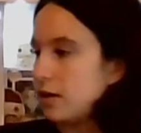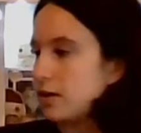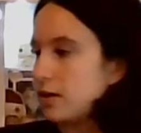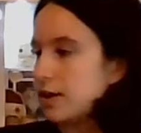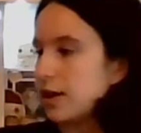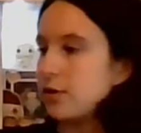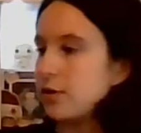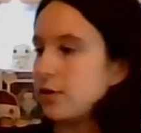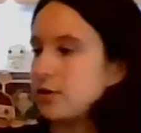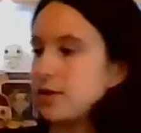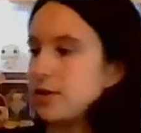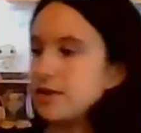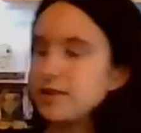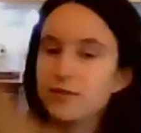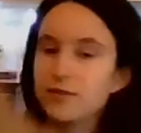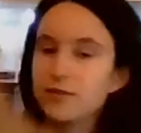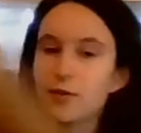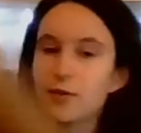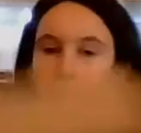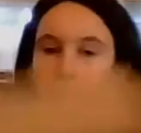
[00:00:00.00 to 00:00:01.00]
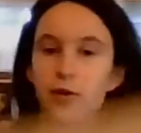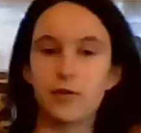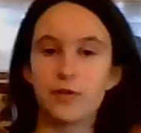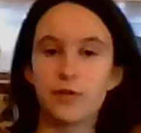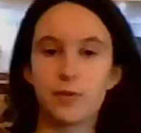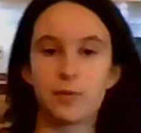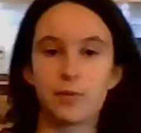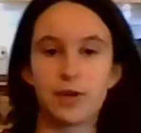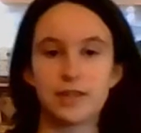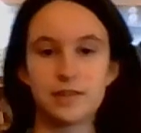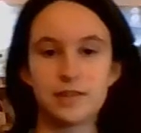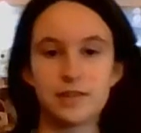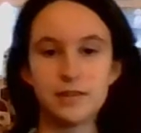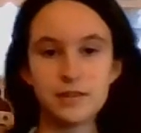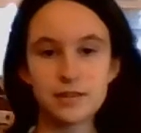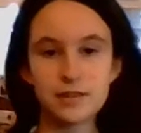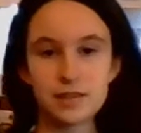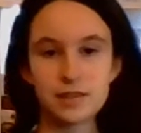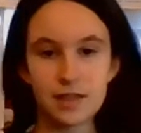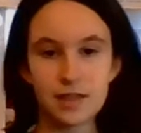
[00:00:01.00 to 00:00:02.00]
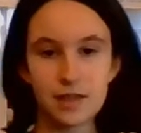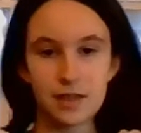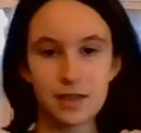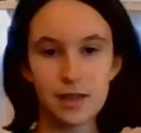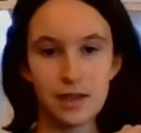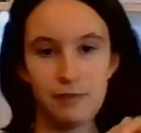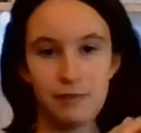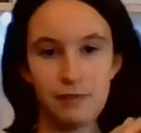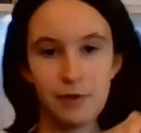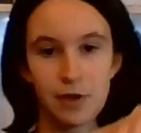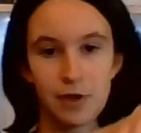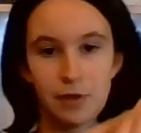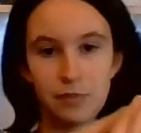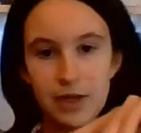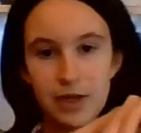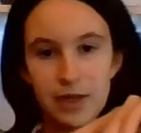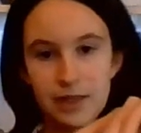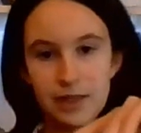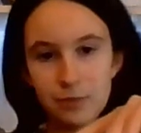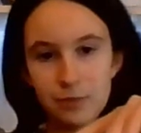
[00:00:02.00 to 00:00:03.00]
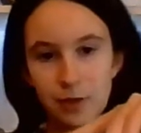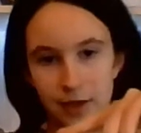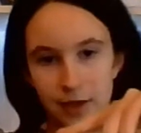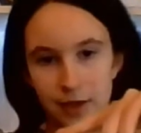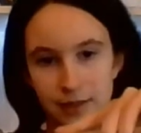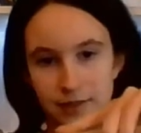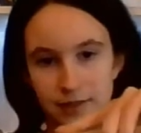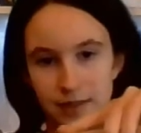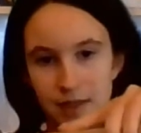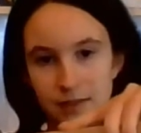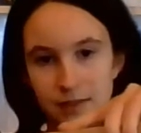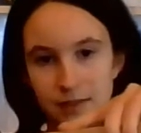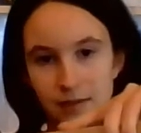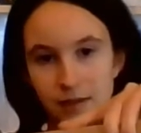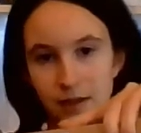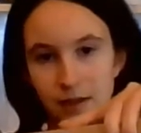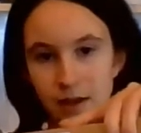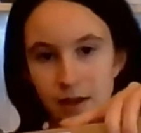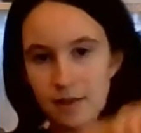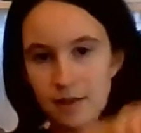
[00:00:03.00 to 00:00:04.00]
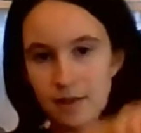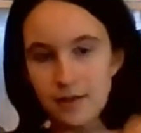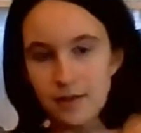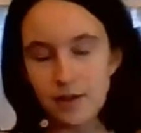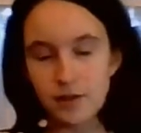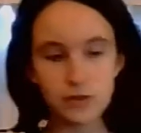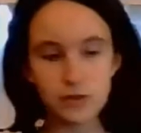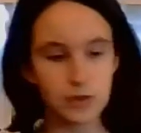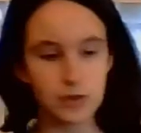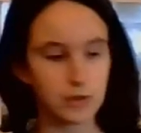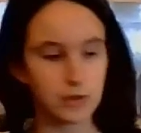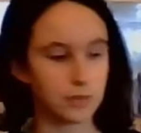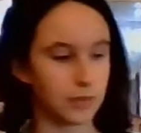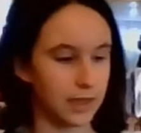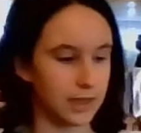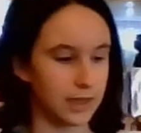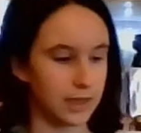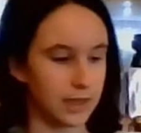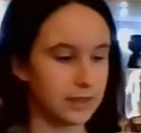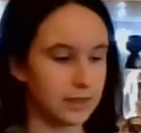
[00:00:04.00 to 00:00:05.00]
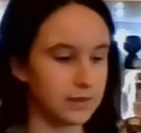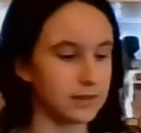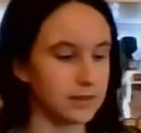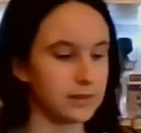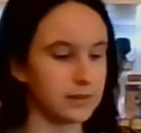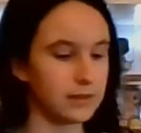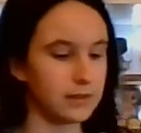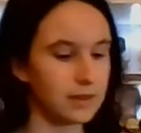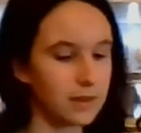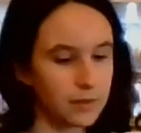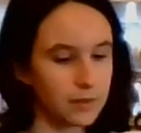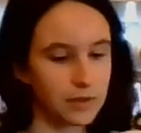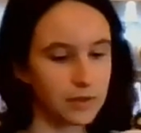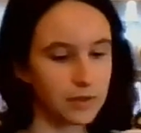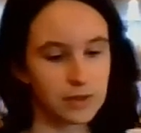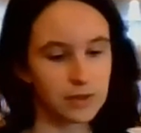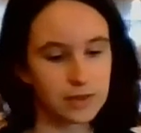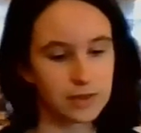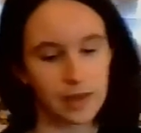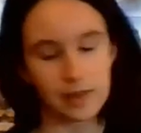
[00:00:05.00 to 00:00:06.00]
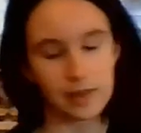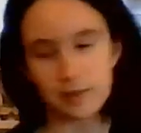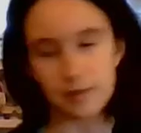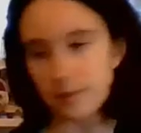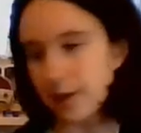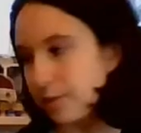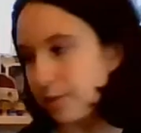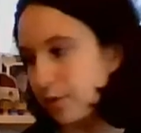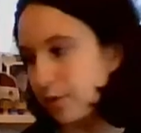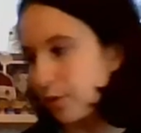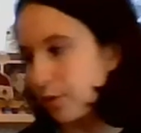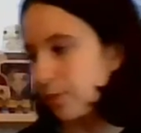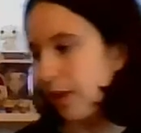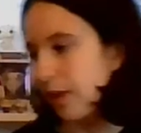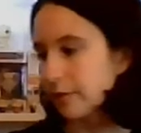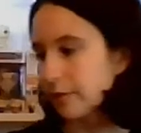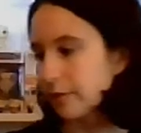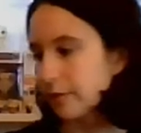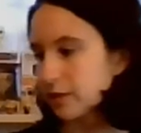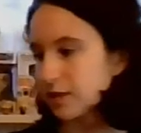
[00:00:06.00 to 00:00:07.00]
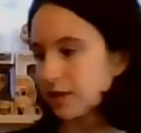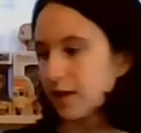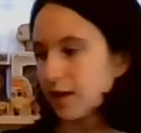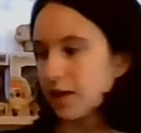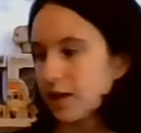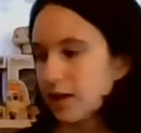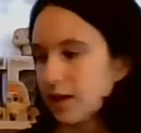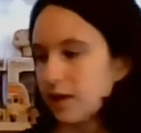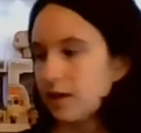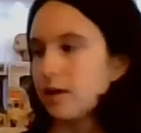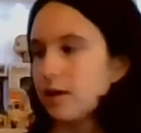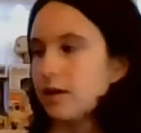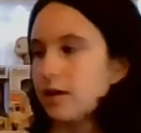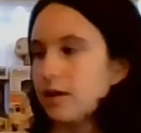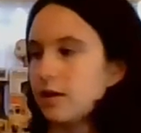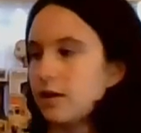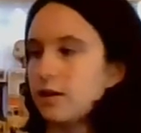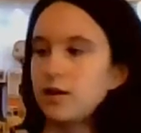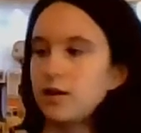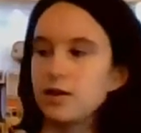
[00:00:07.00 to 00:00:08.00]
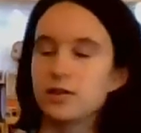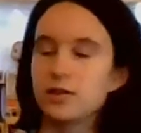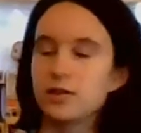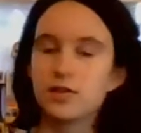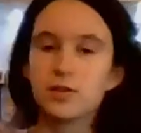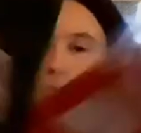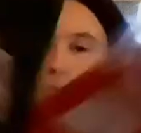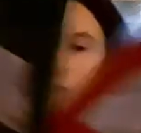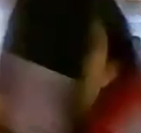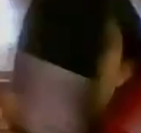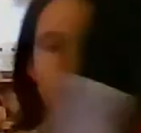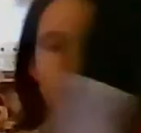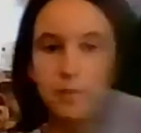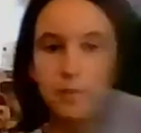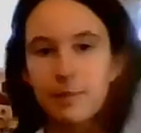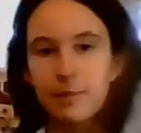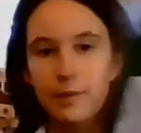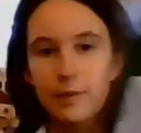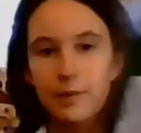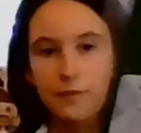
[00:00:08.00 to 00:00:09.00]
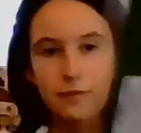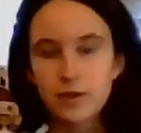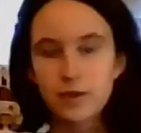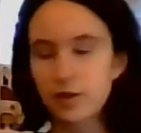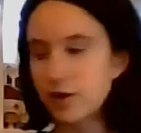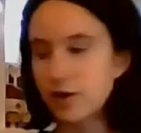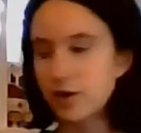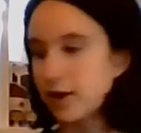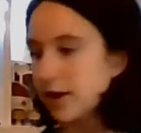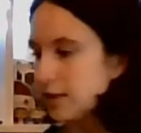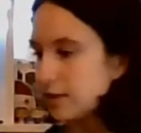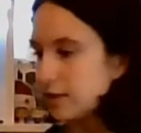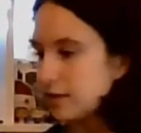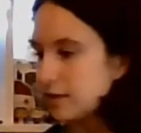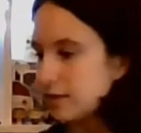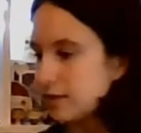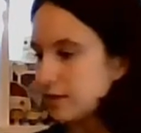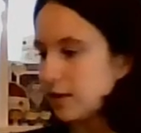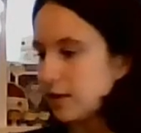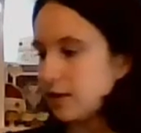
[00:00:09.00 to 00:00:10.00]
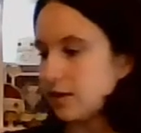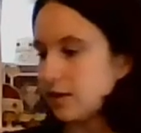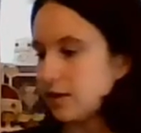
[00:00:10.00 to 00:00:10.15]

Now, this is for one of the presents. If you can read what that says, then you'll know what it is. I'm not going to take them out, you'll be able to see. Some tissue paper from the crates.